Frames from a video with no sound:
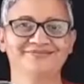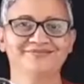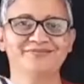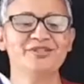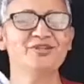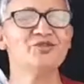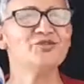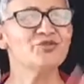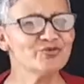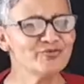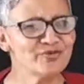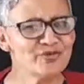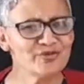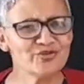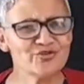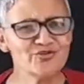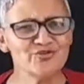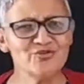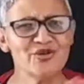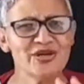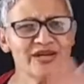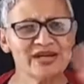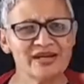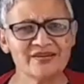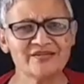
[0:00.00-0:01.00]
because Bazoo
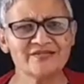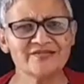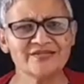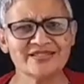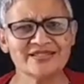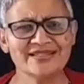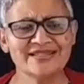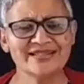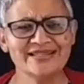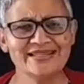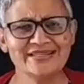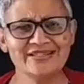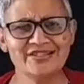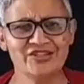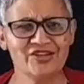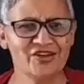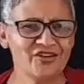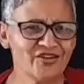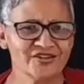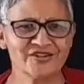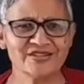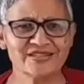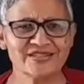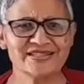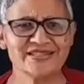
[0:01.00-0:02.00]
loves
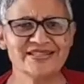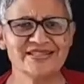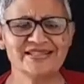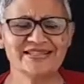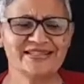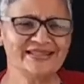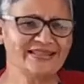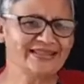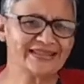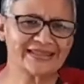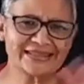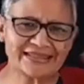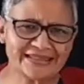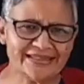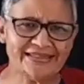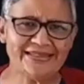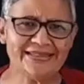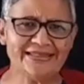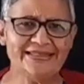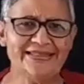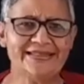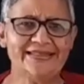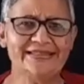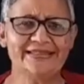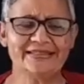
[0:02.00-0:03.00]
dancing and
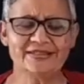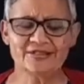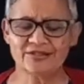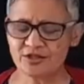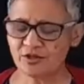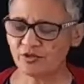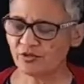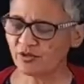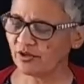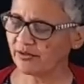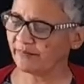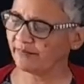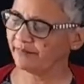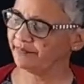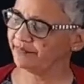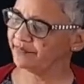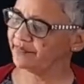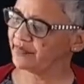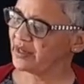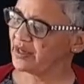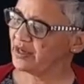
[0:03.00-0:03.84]
reading and so on.